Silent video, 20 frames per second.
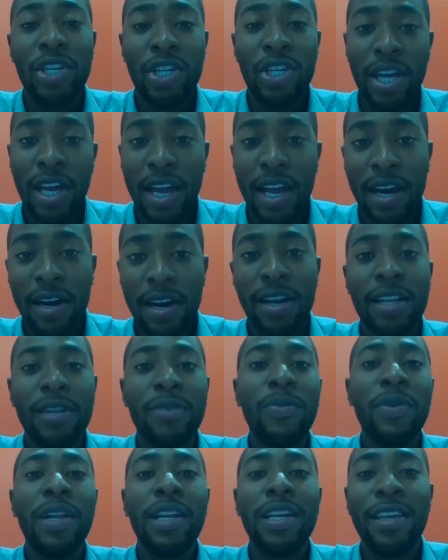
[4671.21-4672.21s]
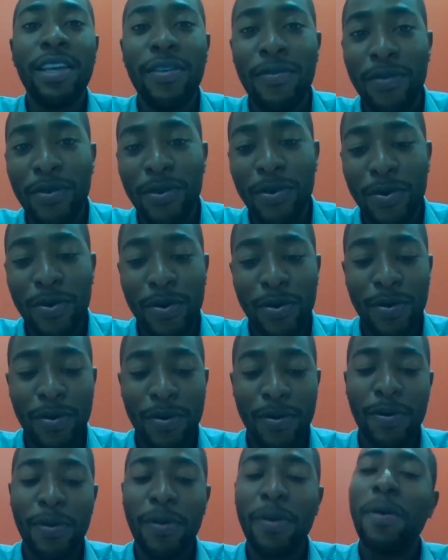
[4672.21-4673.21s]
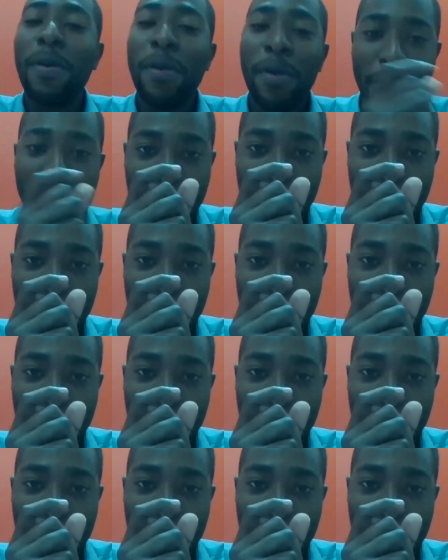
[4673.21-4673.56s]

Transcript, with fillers: they will share and will give you